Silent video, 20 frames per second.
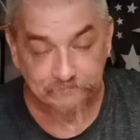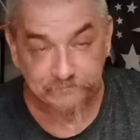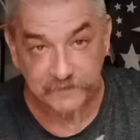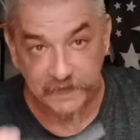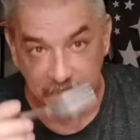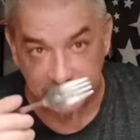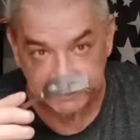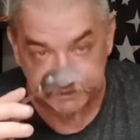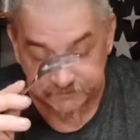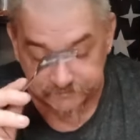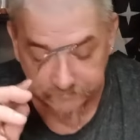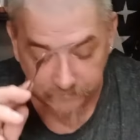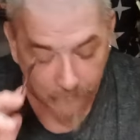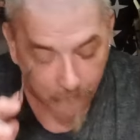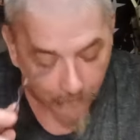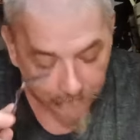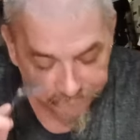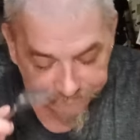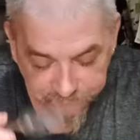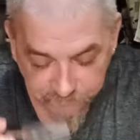Yes,
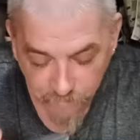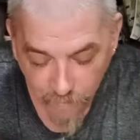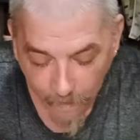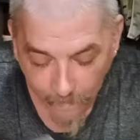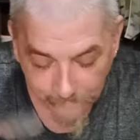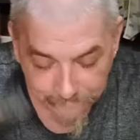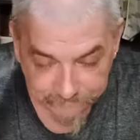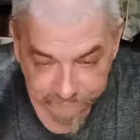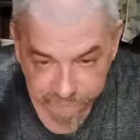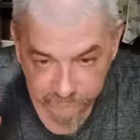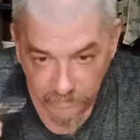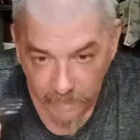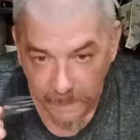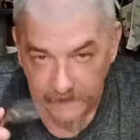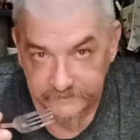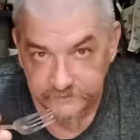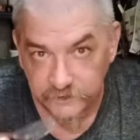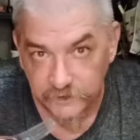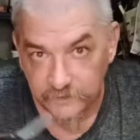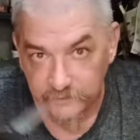
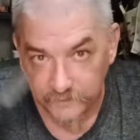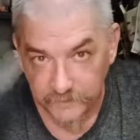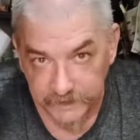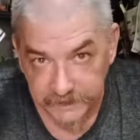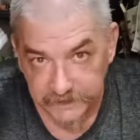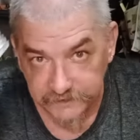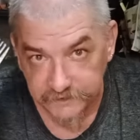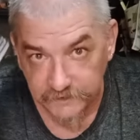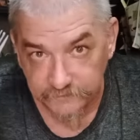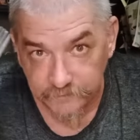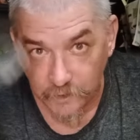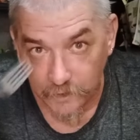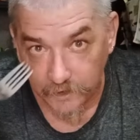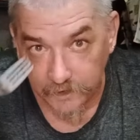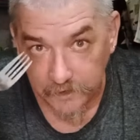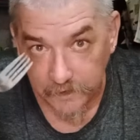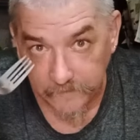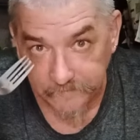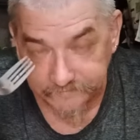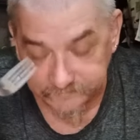I grew up. We use a fork.